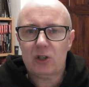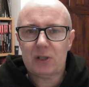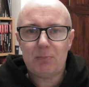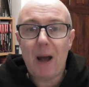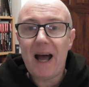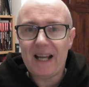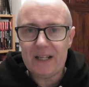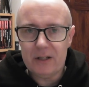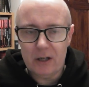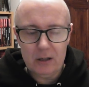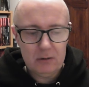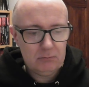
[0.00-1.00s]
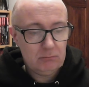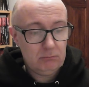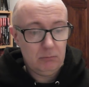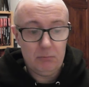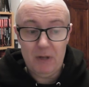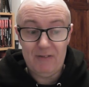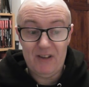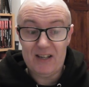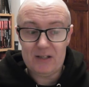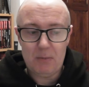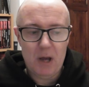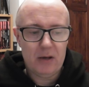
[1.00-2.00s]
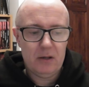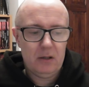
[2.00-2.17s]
Spider, if it is a man.